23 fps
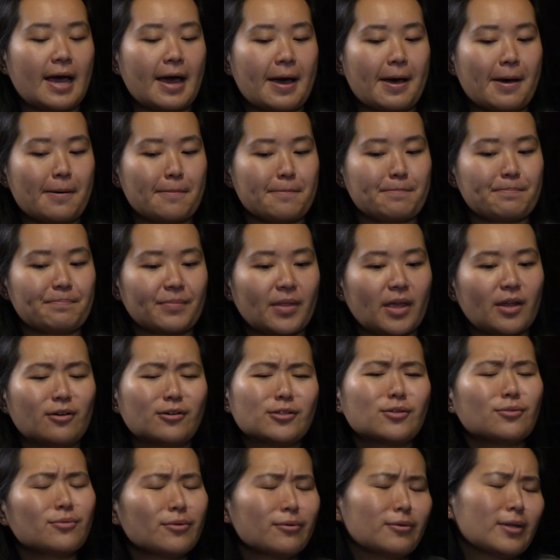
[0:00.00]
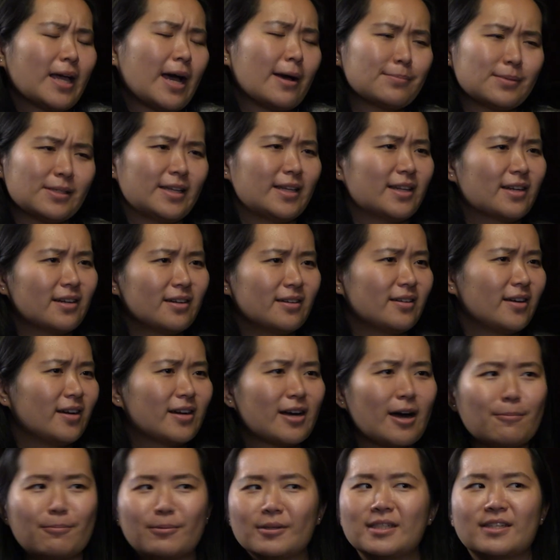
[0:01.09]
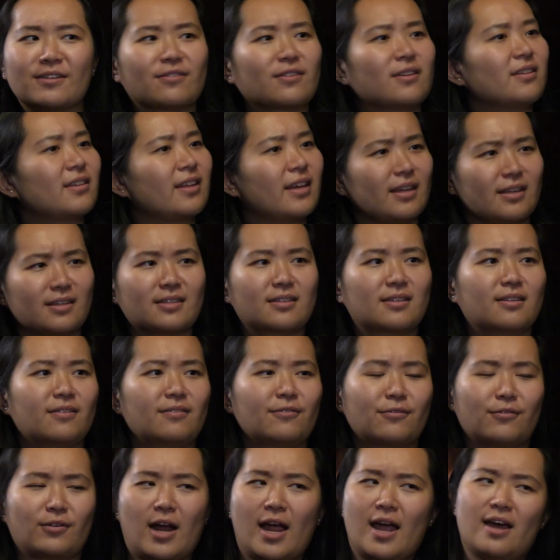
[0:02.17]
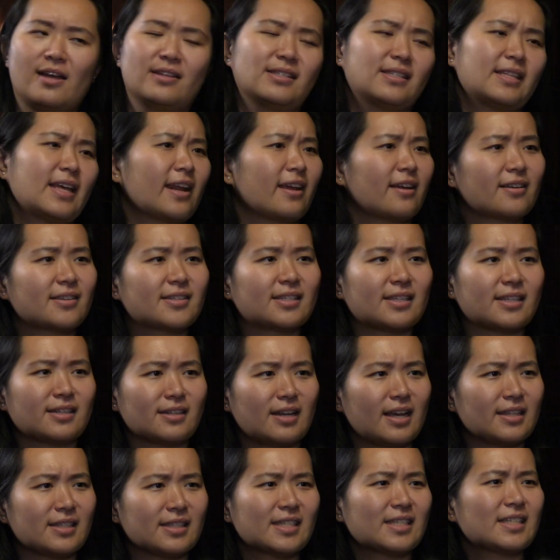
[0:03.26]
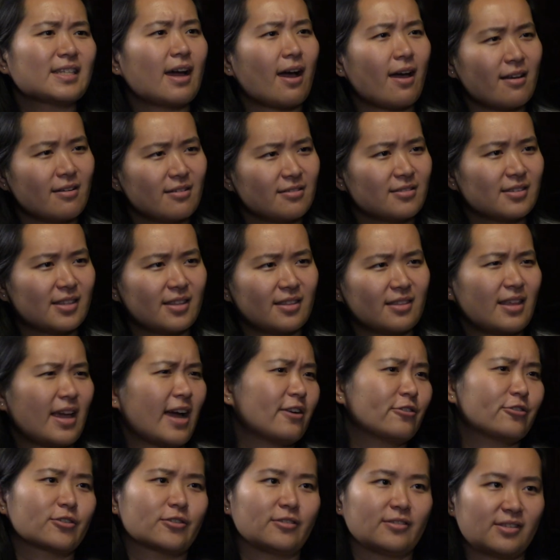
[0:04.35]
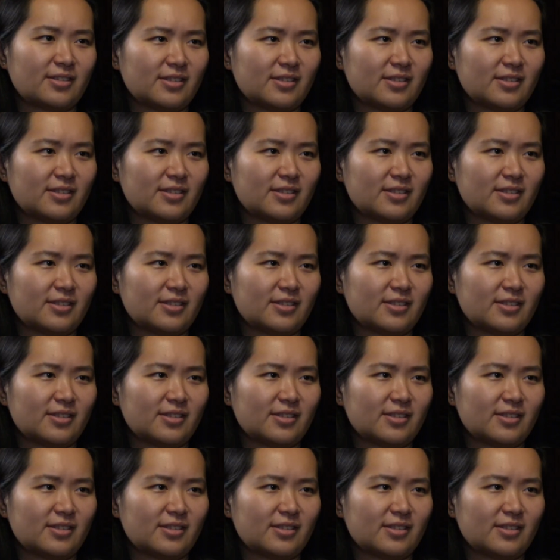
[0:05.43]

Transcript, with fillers: Um, and also encapsulated a couple different like aesthetics and, and styles and theatrical